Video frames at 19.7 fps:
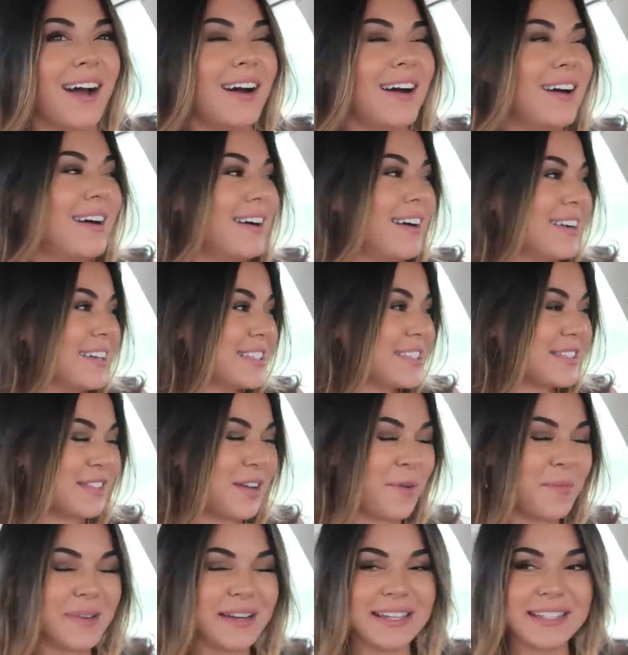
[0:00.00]
Oh,
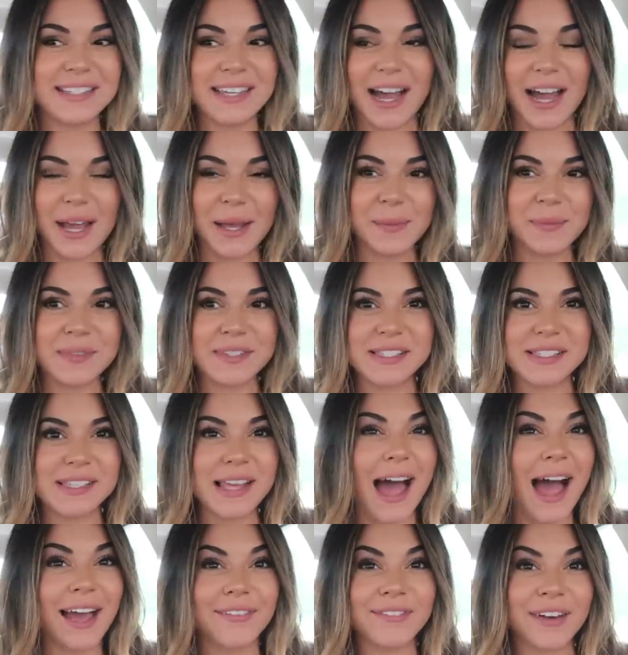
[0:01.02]
so many times
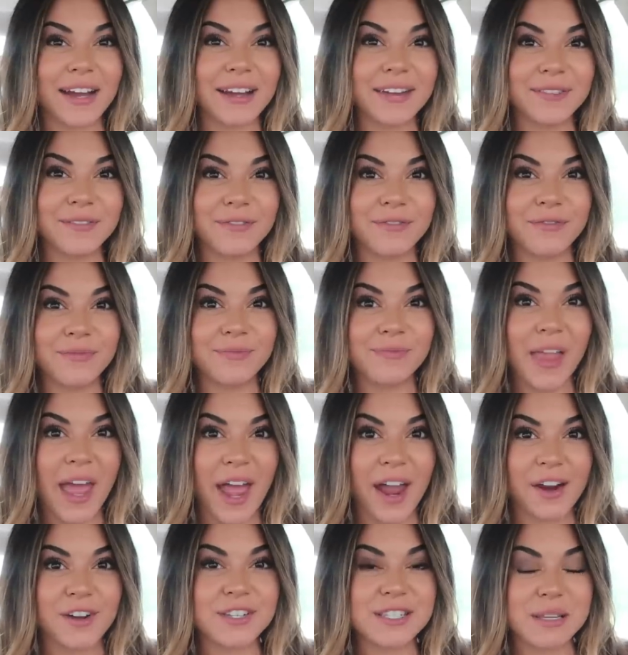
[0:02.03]
I find
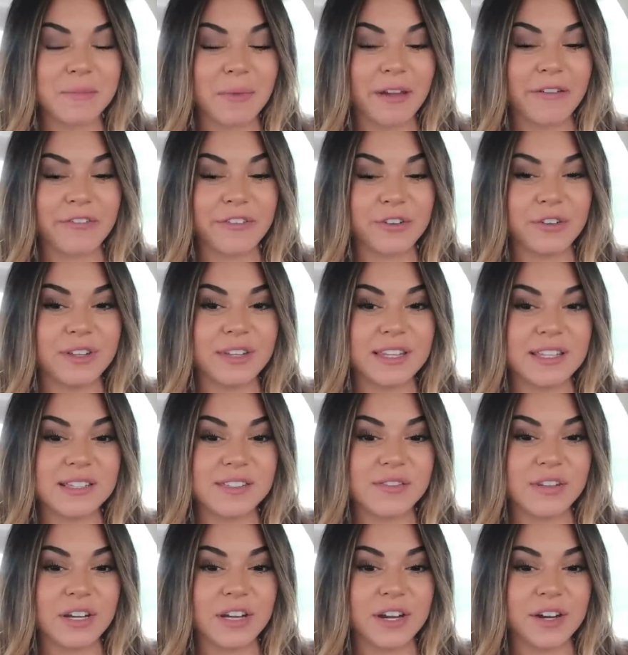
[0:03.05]
hairs in my food in
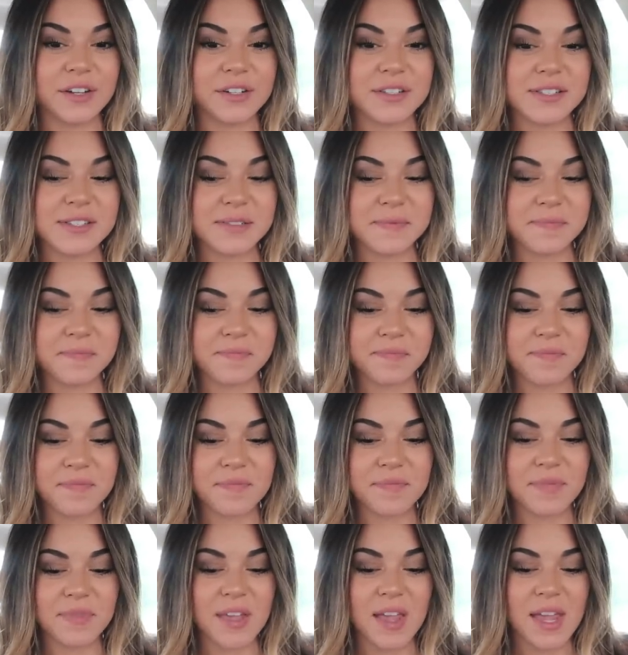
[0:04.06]
these videos.
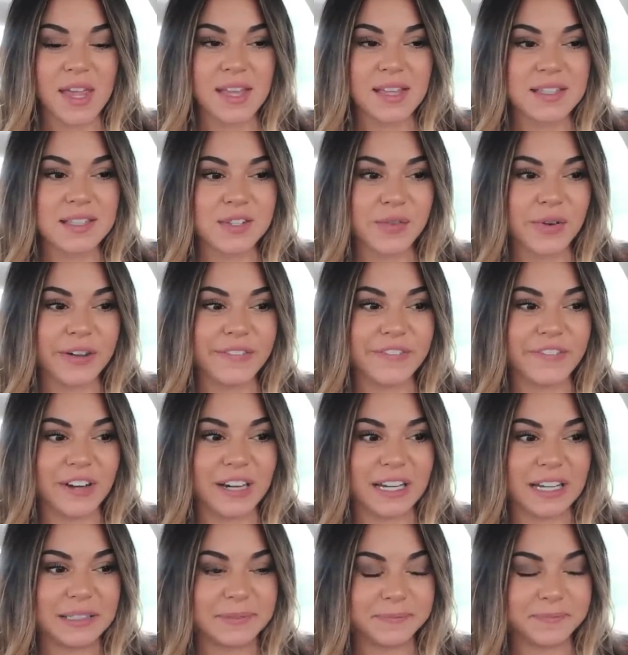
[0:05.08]
It's quite
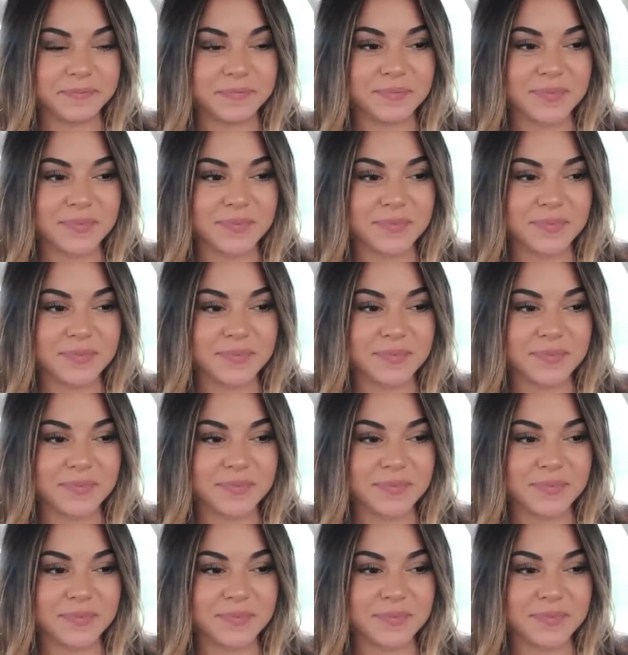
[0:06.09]
funny.